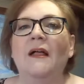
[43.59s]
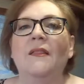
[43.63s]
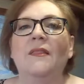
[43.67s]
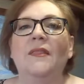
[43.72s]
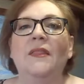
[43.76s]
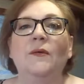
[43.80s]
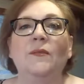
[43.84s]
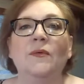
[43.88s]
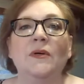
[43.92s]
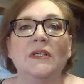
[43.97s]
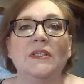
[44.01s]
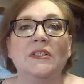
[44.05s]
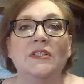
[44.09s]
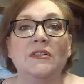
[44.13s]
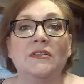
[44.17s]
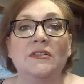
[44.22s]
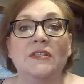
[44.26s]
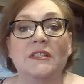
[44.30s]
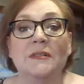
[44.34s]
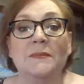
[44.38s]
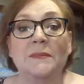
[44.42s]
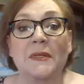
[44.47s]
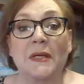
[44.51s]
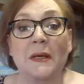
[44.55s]
Then we're going to do
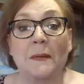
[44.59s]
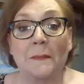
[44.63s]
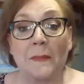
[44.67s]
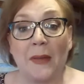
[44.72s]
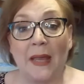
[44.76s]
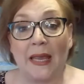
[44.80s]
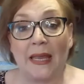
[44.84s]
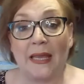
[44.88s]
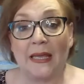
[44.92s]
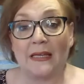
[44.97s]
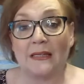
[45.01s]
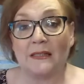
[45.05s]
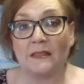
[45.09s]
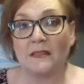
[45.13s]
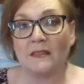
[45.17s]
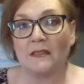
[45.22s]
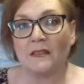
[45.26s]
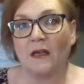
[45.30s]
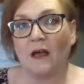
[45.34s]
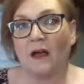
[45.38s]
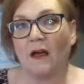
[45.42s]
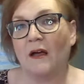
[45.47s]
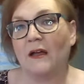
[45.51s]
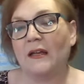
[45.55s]
some commands
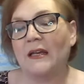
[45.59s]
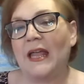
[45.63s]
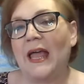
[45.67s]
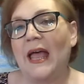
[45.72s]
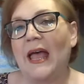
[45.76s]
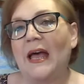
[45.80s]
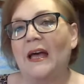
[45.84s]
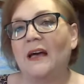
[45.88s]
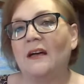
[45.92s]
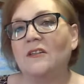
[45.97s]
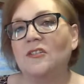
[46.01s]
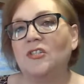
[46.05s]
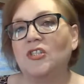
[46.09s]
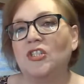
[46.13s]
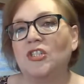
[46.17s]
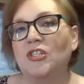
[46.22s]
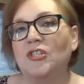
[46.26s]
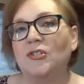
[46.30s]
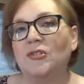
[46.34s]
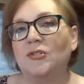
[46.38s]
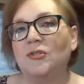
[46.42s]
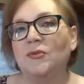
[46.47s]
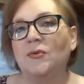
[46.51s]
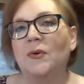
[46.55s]
on how
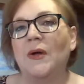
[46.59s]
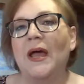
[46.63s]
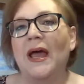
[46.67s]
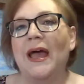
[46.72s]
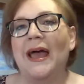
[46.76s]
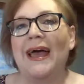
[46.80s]
to